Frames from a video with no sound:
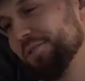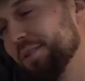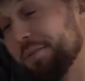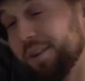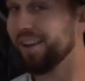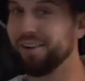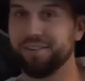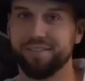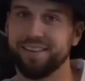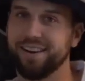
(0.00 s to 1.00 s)
really want to
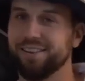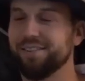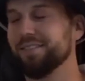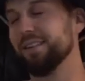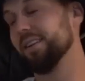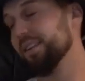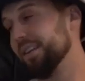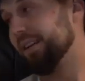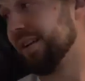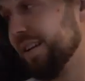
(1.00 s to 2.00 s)
know? I don't.
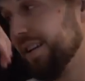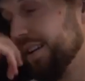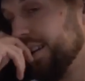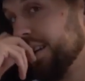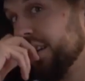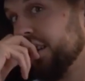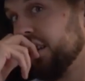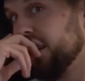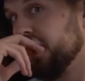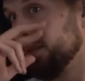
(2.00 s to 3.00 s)

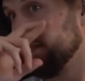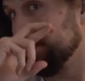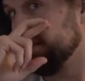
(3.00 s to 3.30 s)
I've been trying